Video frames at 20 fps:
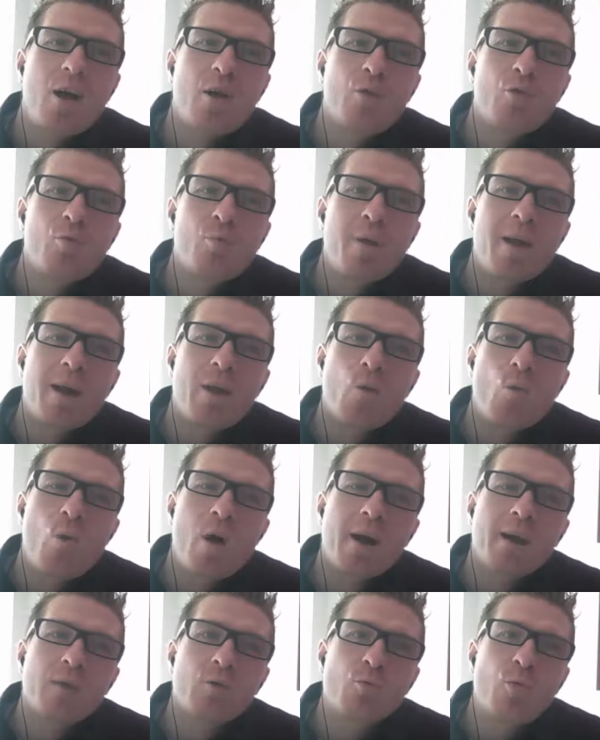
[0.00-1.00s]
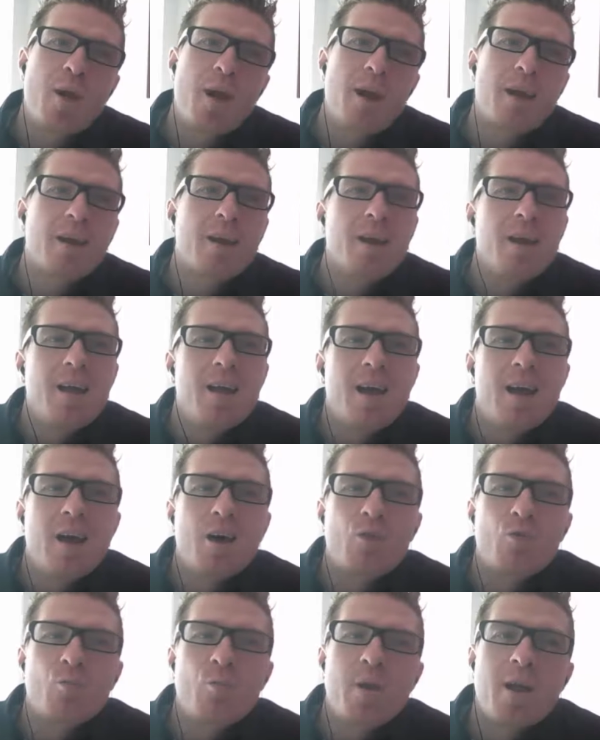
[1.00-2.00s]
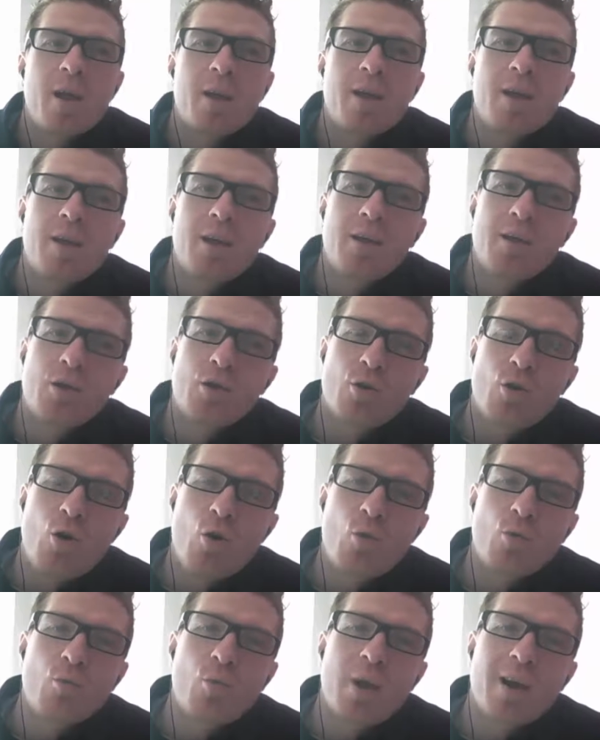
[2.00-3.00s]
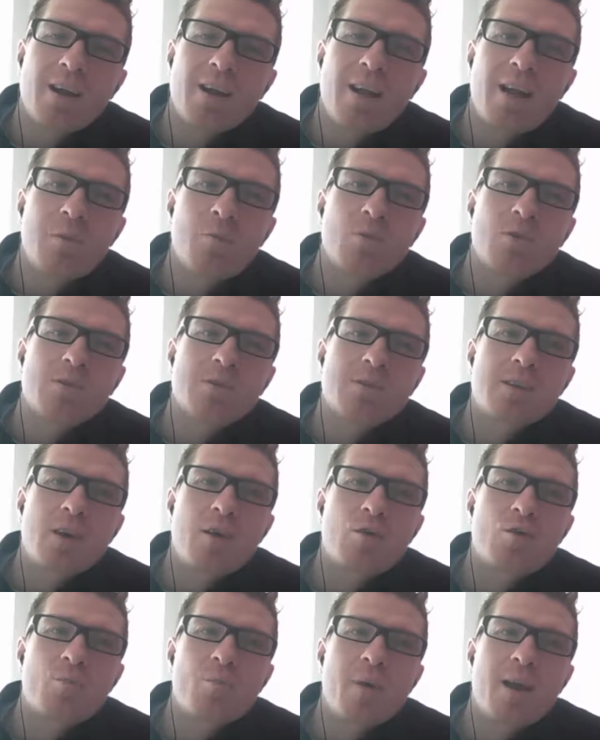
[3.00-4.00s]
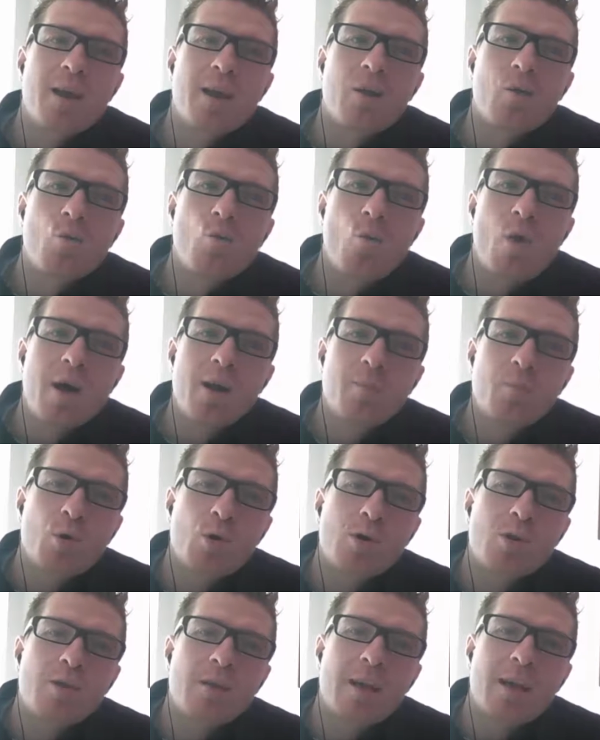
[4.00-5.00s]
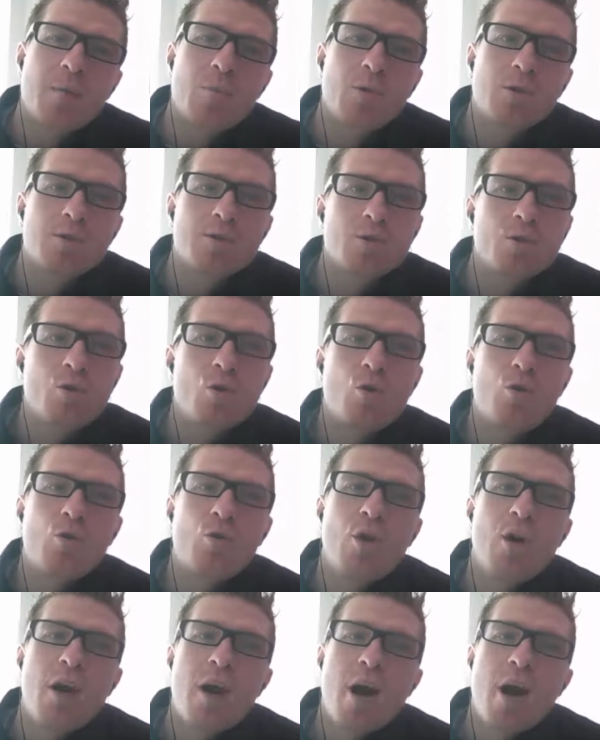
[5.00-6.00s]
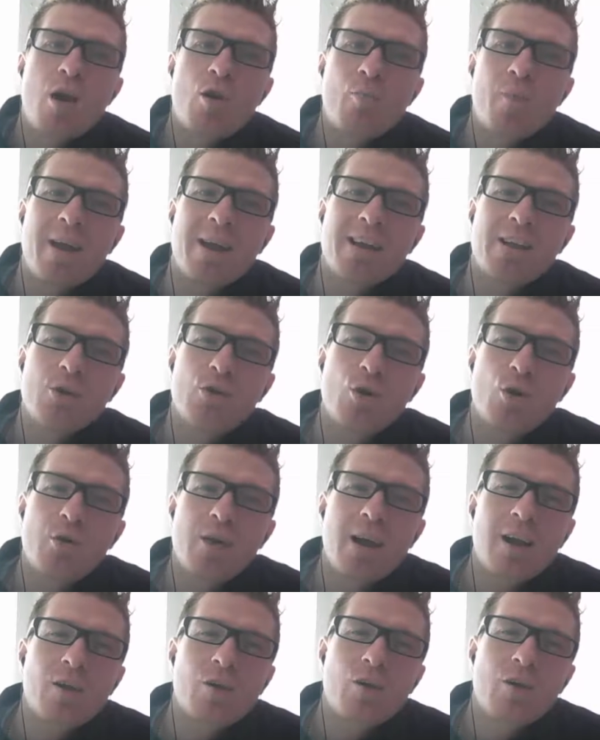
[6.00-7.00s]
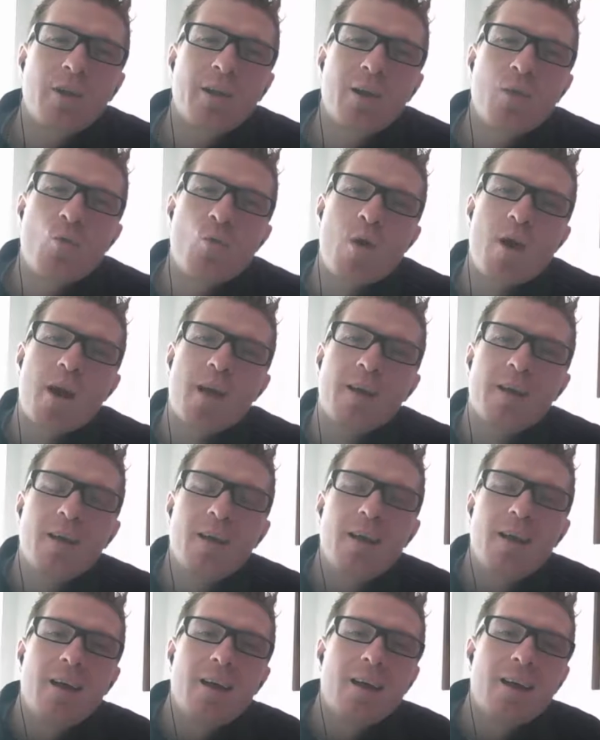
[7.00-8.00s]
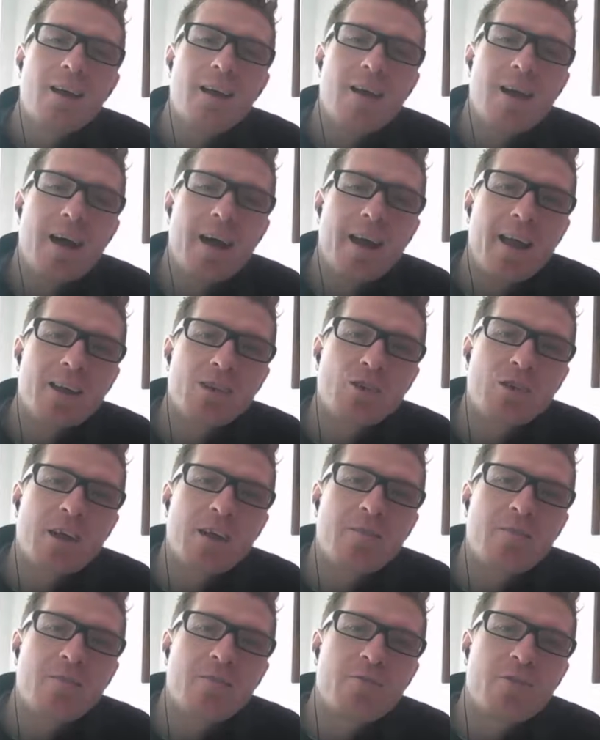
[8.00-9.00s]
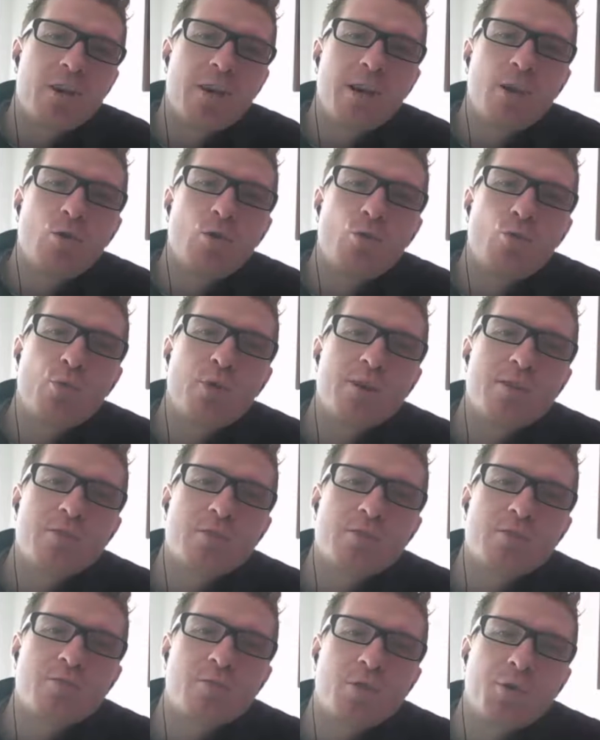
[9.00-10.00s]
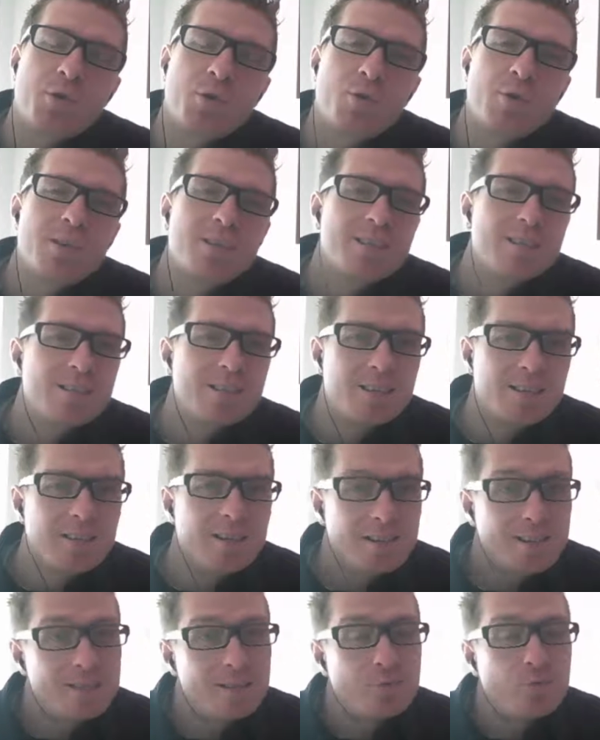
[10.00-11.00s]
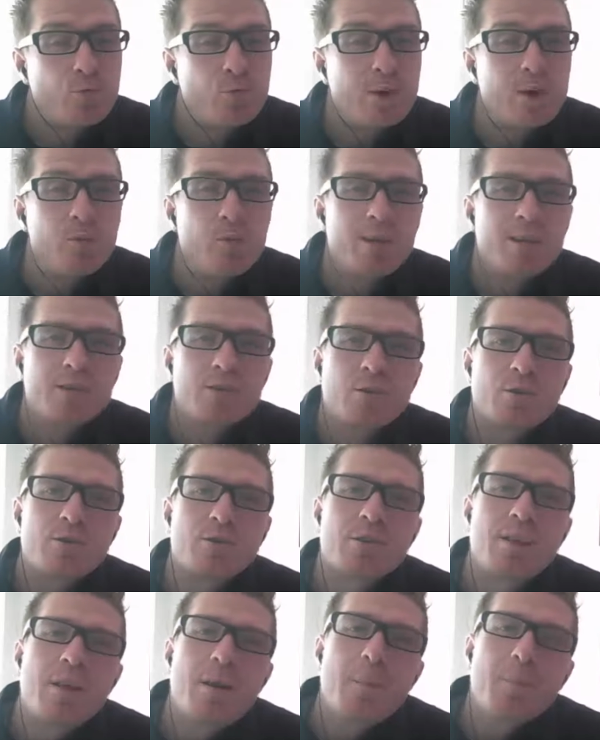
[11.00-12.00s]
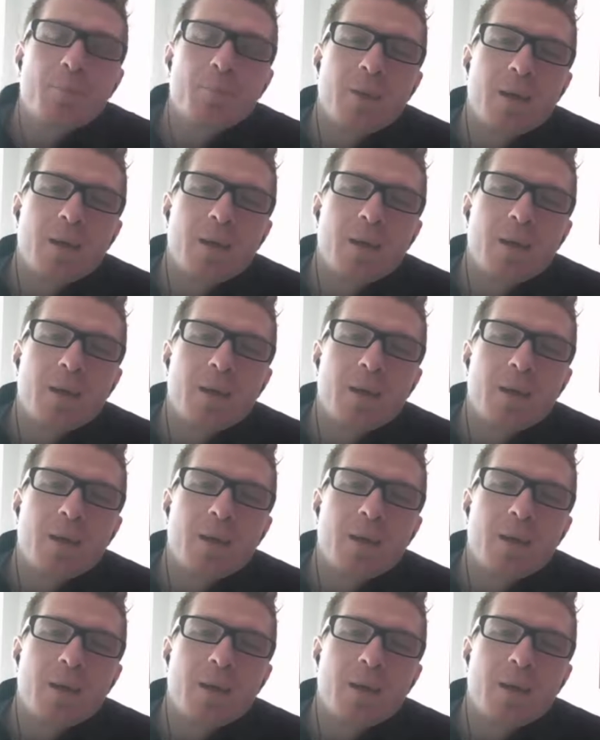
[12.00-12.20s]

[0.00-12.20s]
how to make wine rack, how to make your own wine labels, how to make wine bottle labels, or how to make non-alcoholic wine, I actually have a very cool resource for you. It is a free resource.